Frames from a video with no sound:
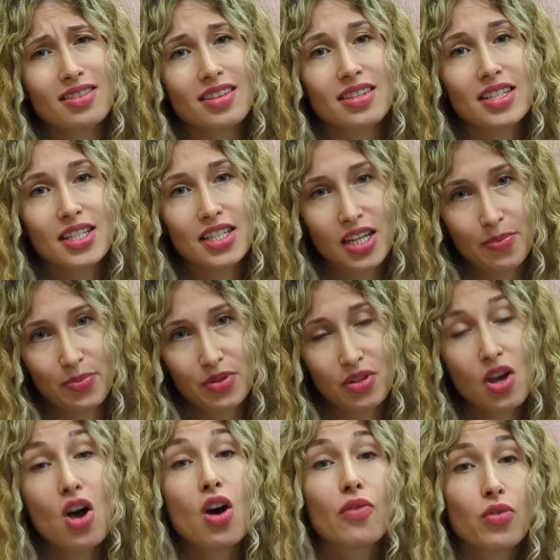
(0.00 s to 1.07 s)
and tips
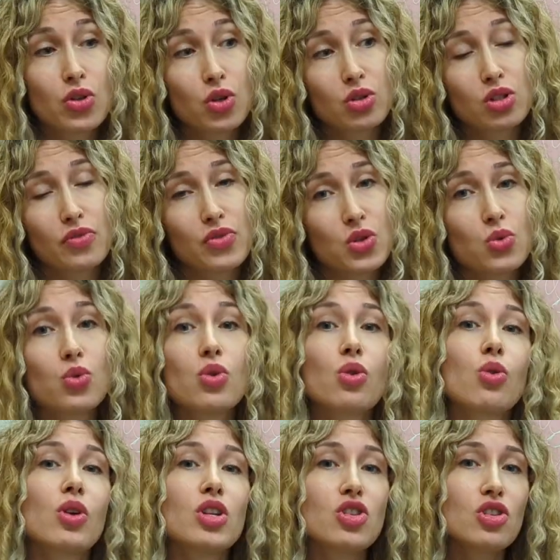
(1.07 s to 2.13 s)
for those of you who
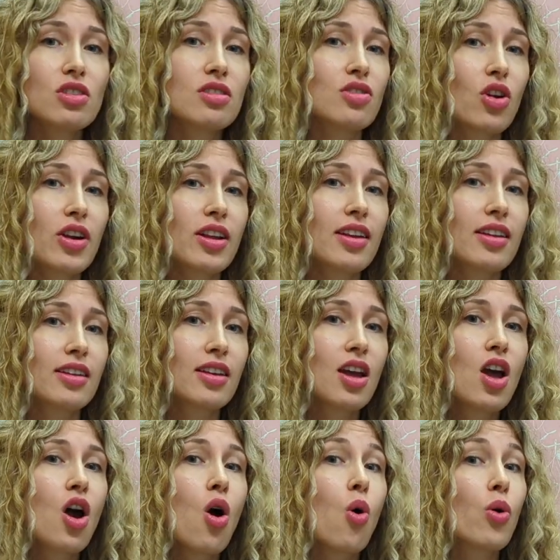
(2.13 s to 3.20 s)
are just starting
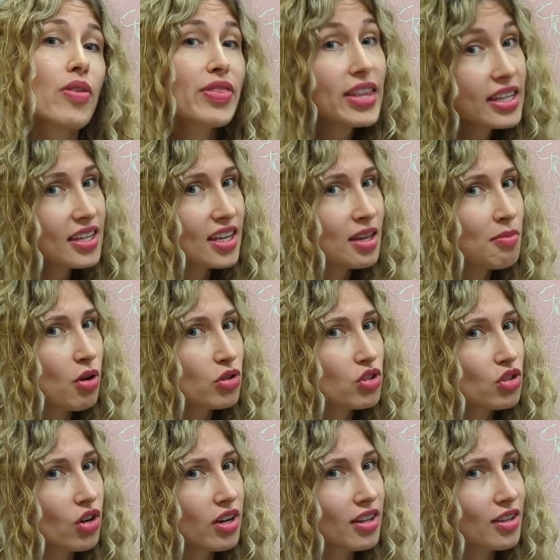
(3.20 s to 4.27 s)
or thinking about
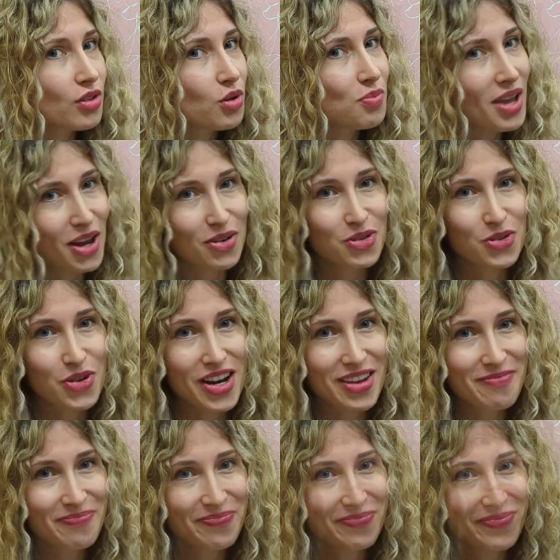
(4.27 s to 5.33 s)
starting your piano journey.
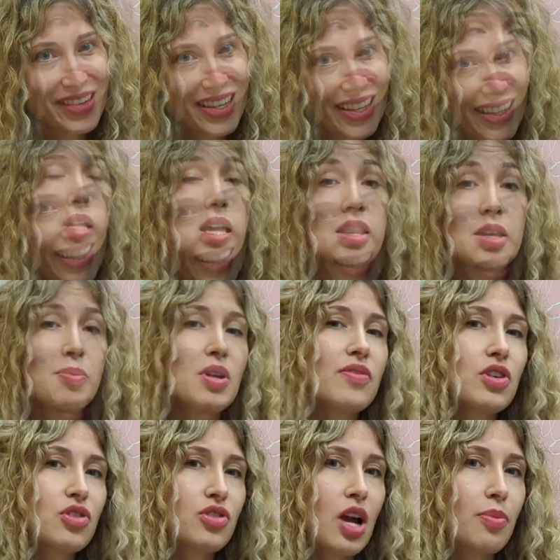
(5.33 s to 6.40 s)
The previous
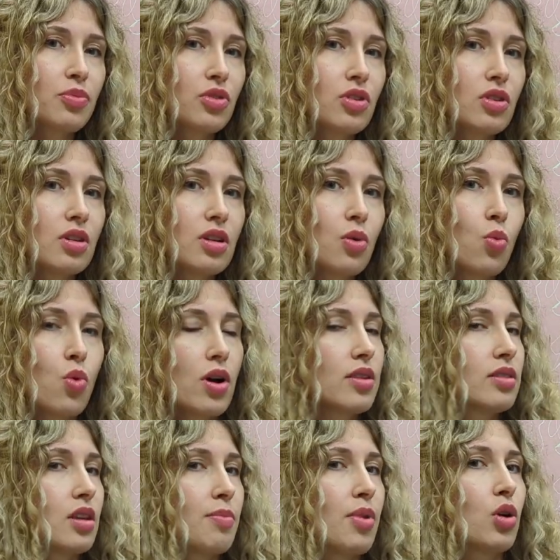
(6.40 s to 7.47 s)
chapter
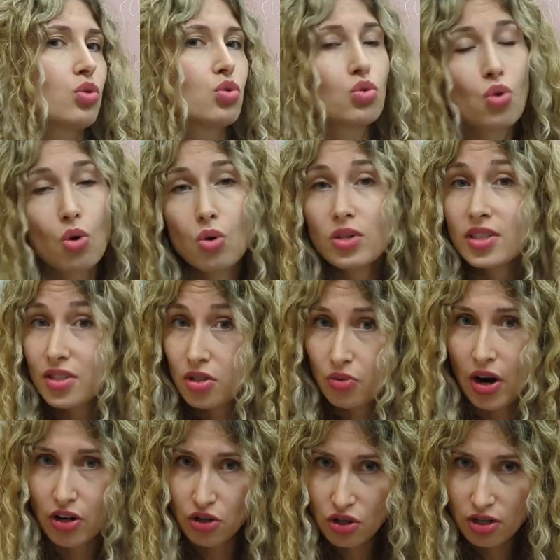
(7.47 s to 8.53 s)
was about goals and
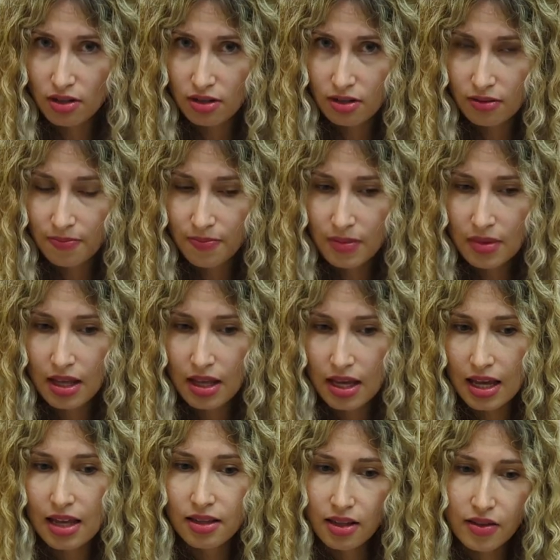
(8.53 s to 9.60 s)
strategies,
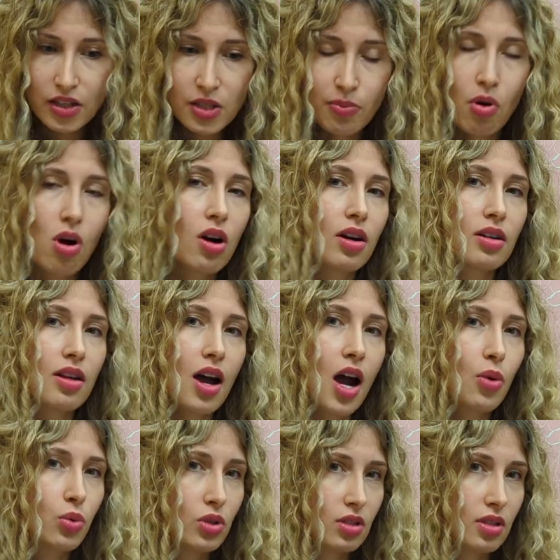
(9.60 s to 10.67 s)
and in this part I
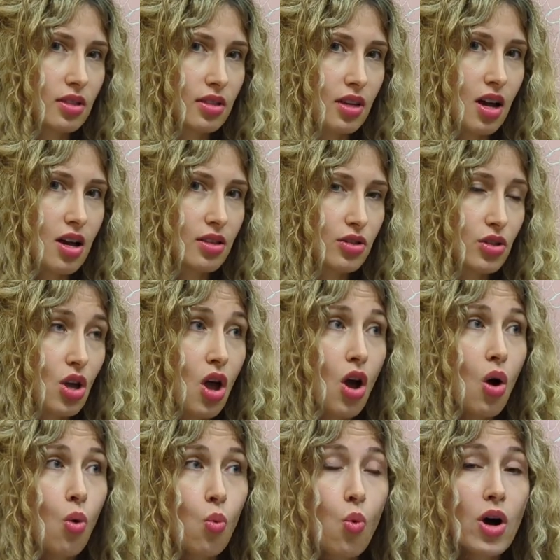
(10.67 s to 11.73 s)
will discuss
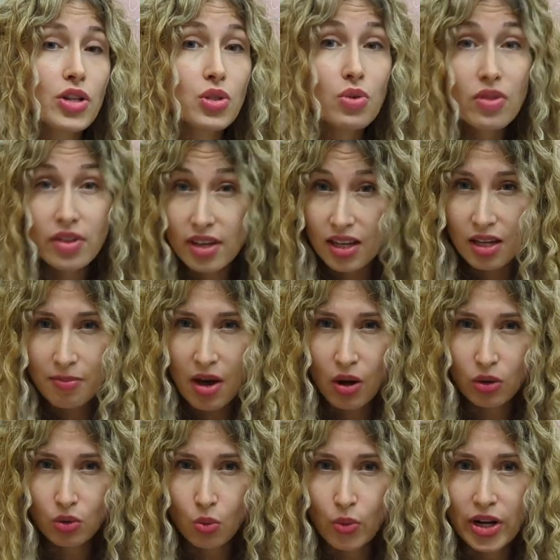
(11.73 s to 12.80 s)
what to think
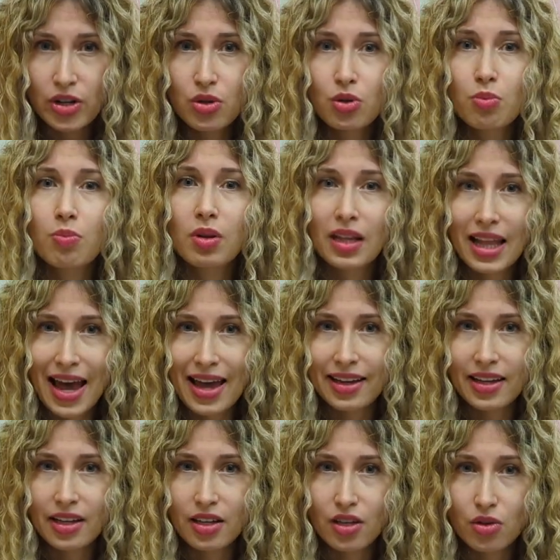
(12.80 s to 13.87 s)
about when you're
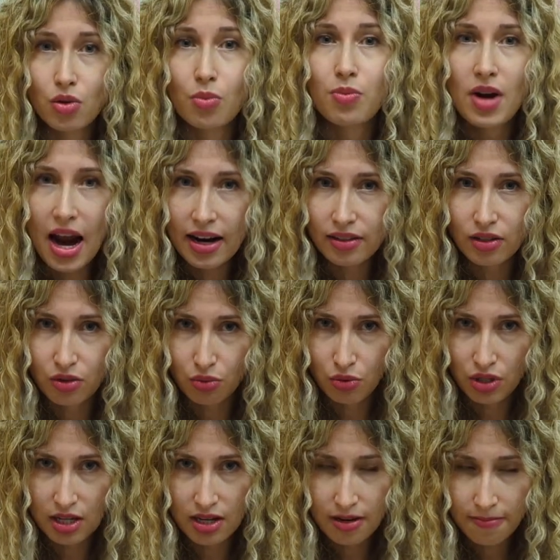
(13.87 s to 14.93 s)
planning your practice
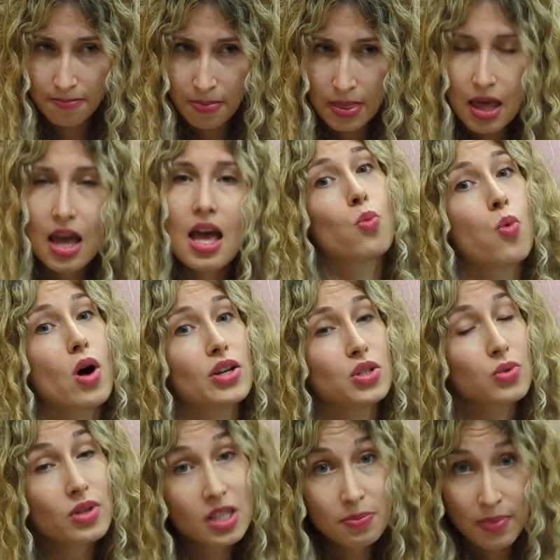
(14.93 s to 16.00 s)
routine, what
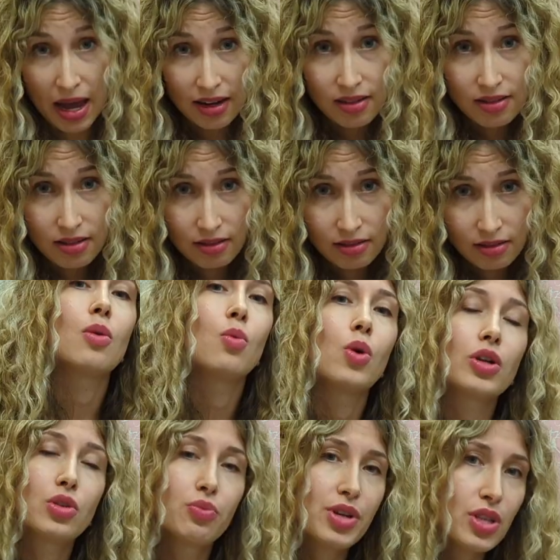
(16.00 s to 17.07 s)
to expect,
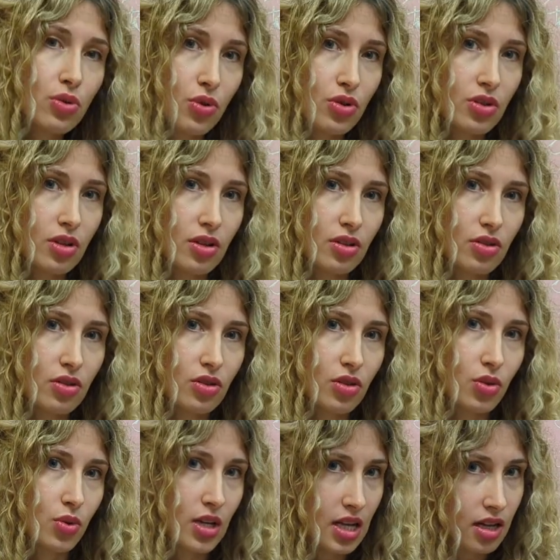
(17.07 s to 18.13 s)
what resources
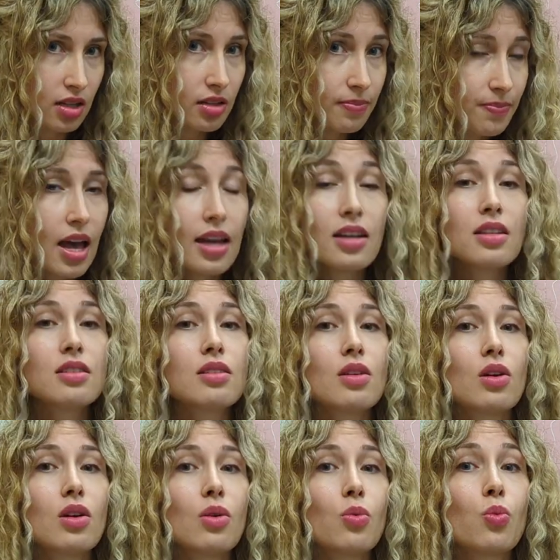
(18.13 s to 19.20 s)
you need, and
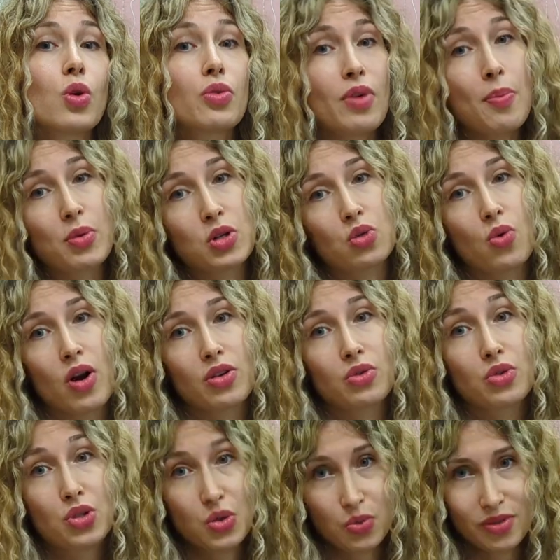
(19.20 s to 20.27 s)
what repertoire to
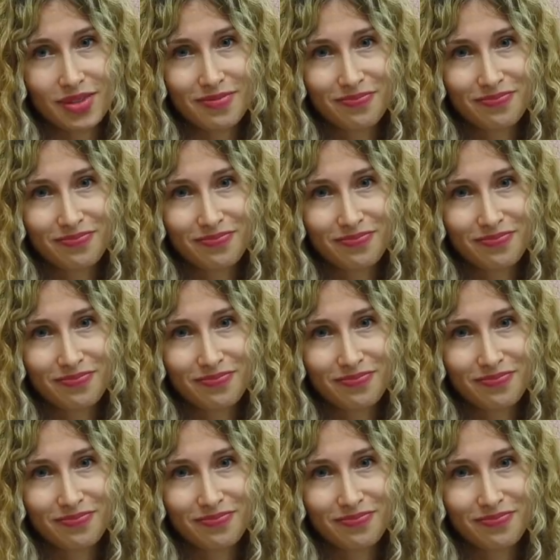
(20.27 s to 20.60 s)
choose.